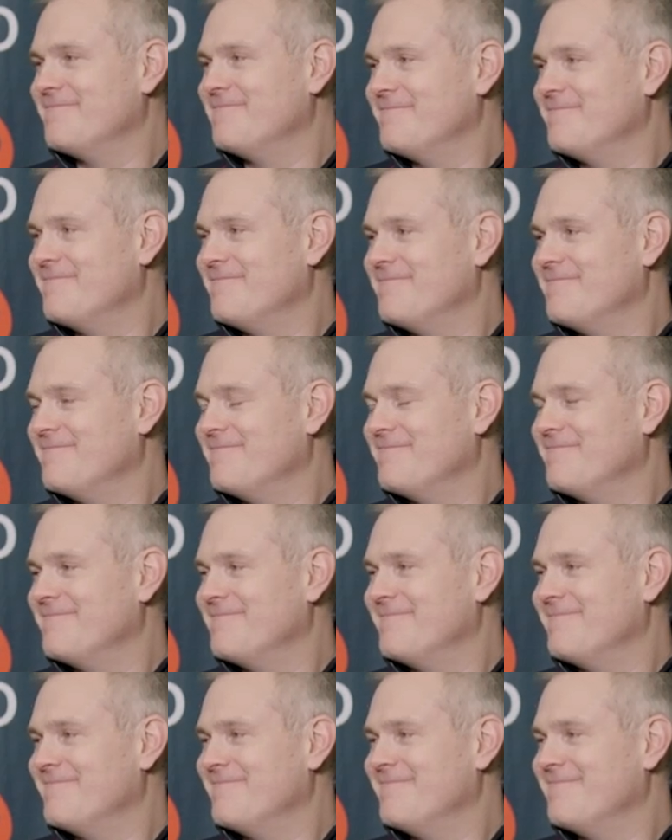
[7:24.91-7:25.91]

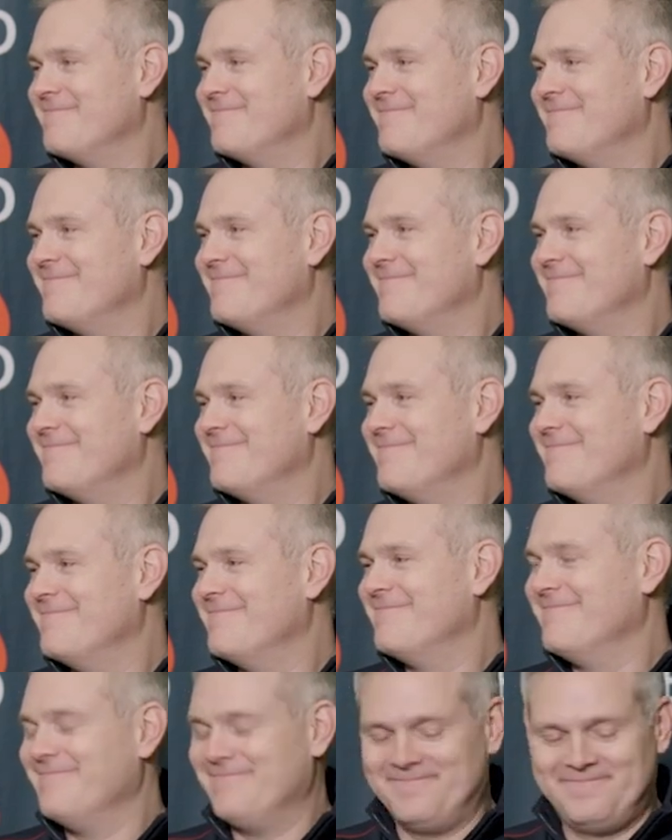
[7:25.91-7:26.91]

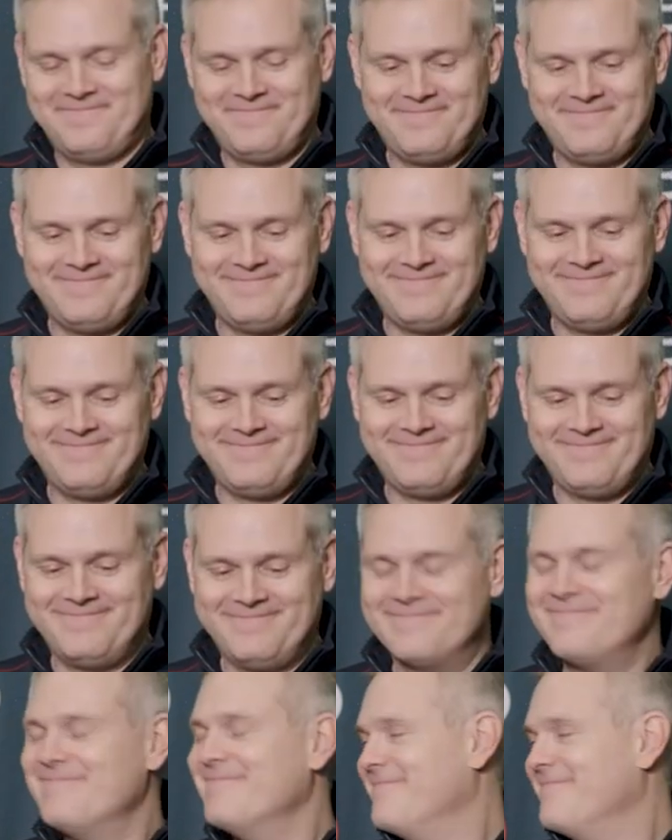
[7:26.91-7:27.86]
This person isn't speaking.